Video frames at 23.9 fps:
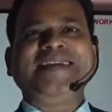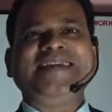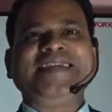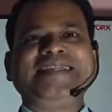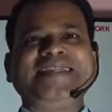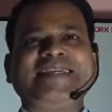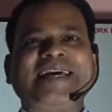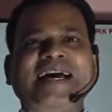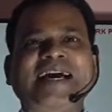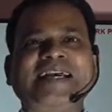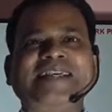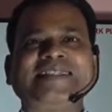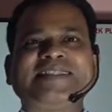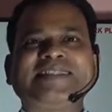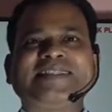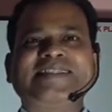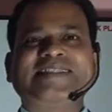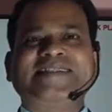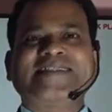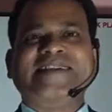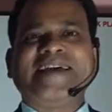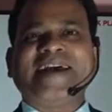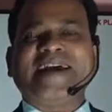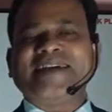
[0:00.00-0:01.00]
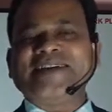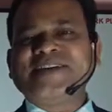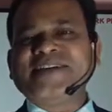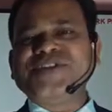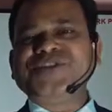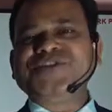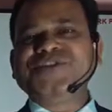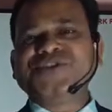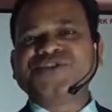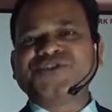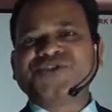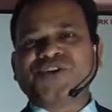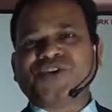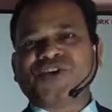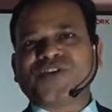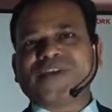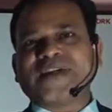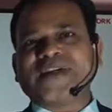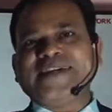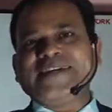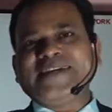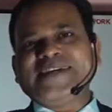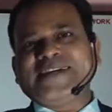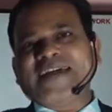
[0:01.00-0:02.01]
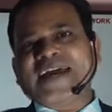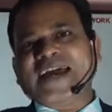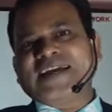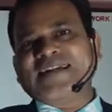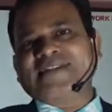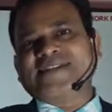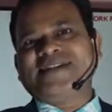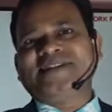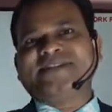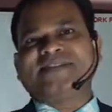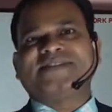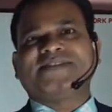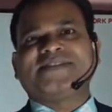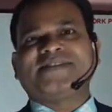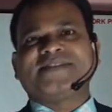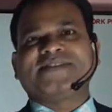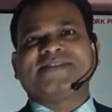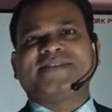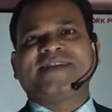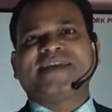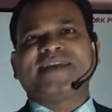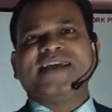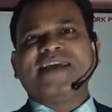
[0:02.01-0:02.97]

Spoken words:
is a strategies or the tactics